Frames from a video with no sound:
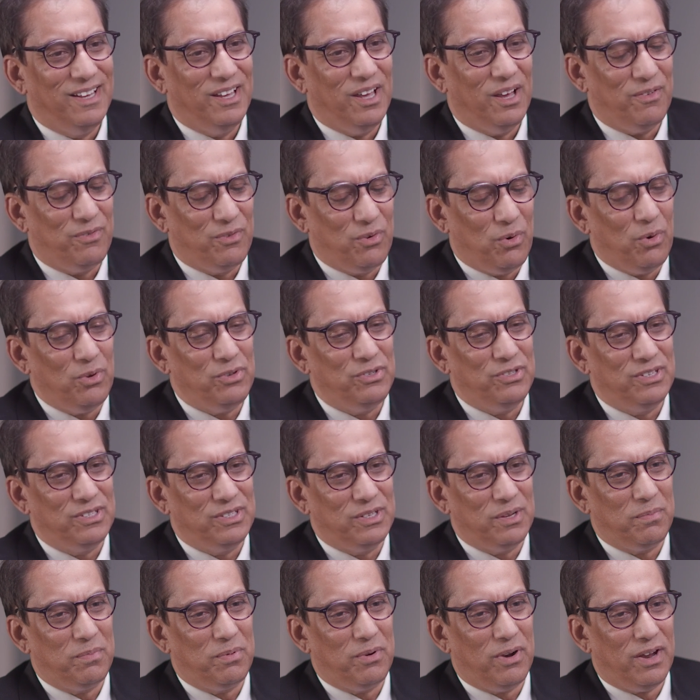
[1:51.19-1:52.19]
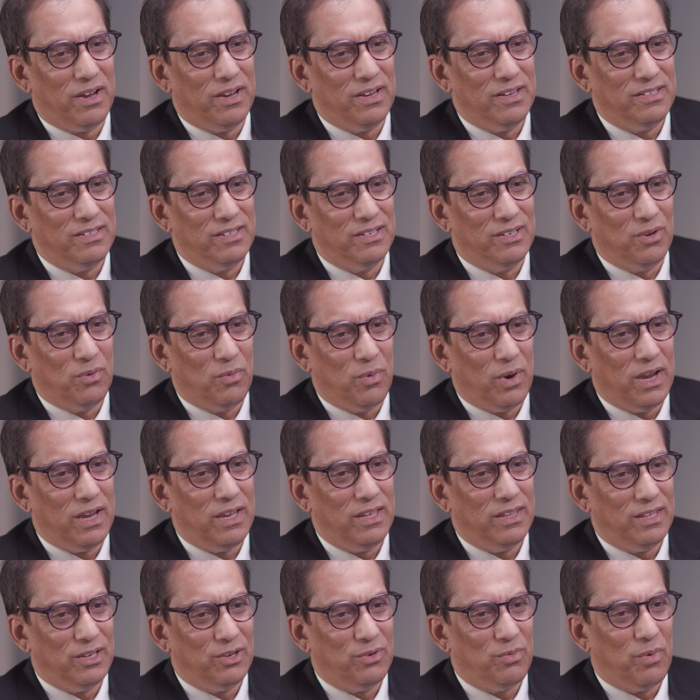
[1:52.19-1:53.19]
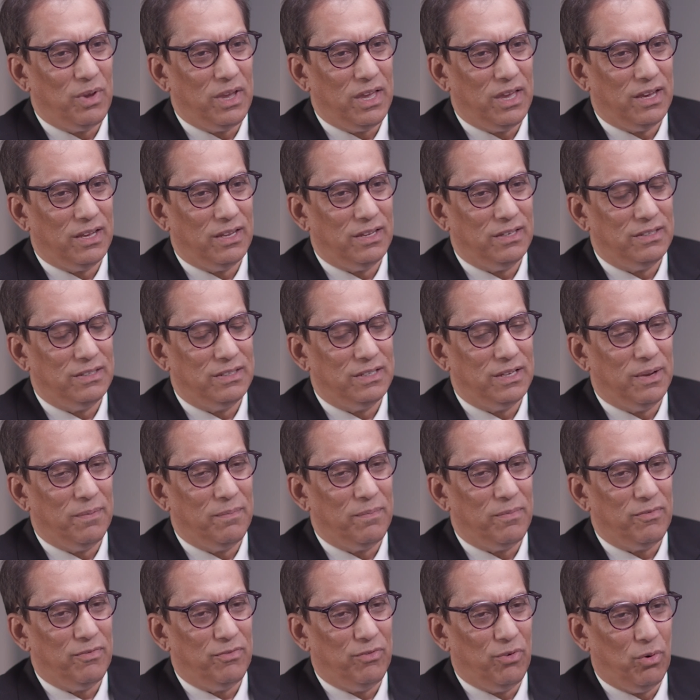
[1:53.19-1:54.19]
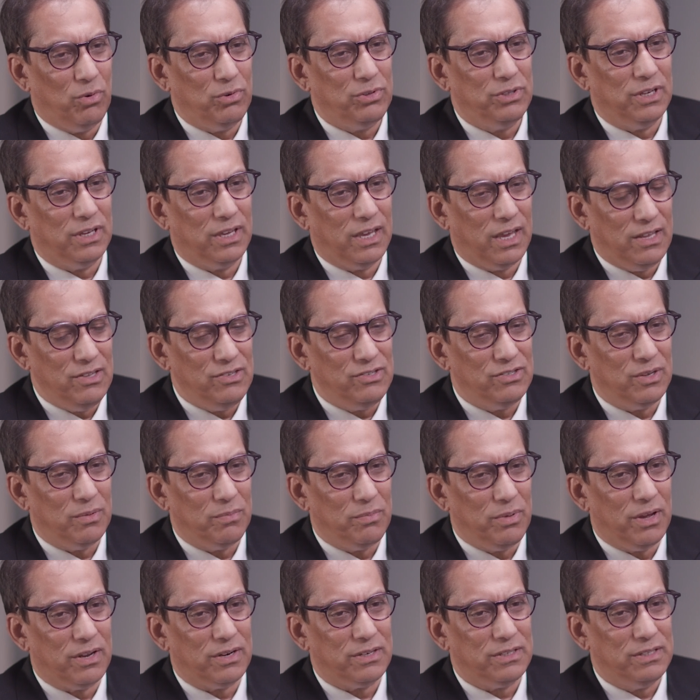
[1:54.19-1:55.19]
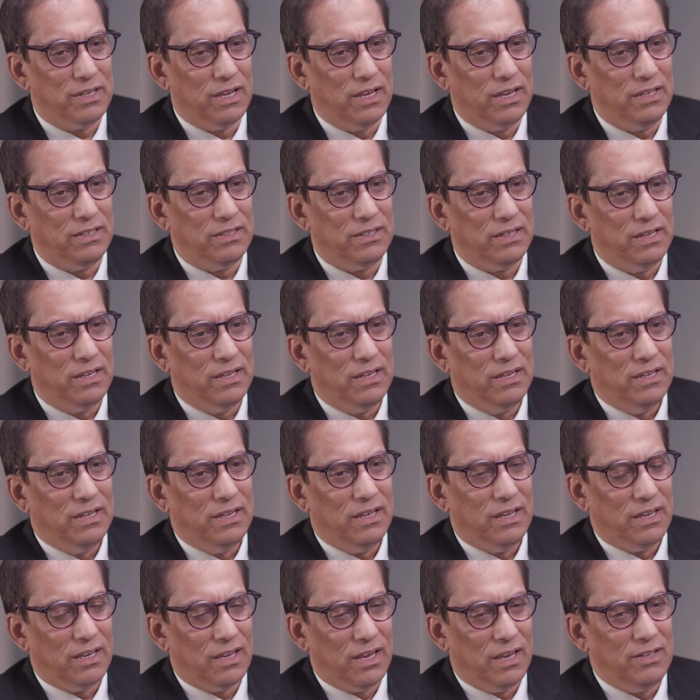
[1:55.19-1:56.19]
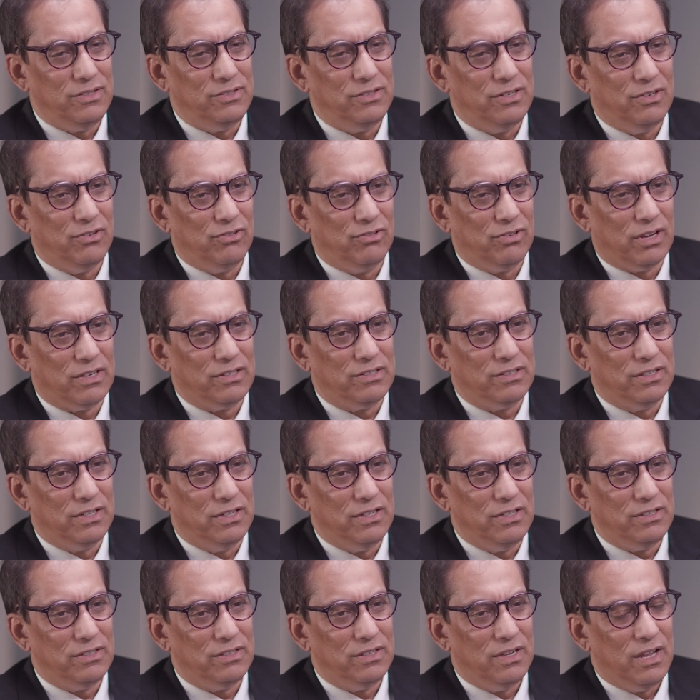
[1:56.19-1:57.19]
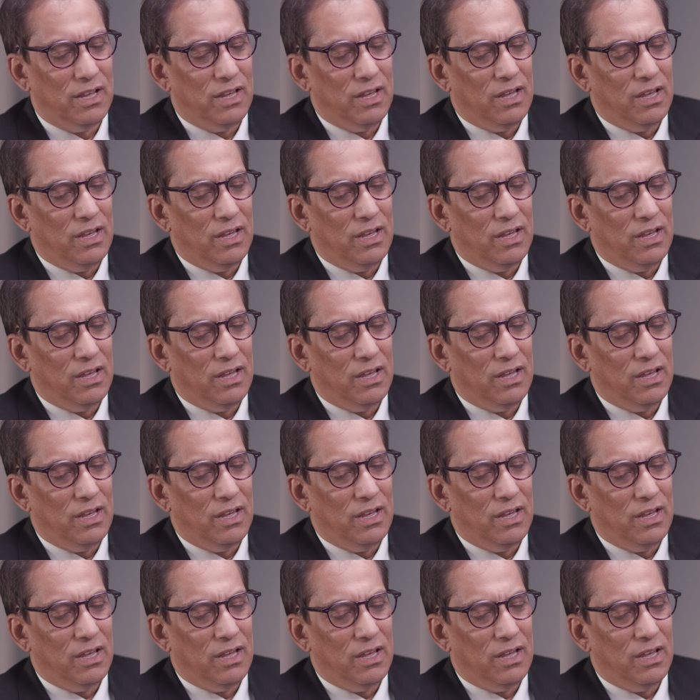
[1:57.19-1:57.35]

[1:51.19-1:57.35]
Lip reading: Of course, a surprise in a way that we had fought against apartheid, against injustice.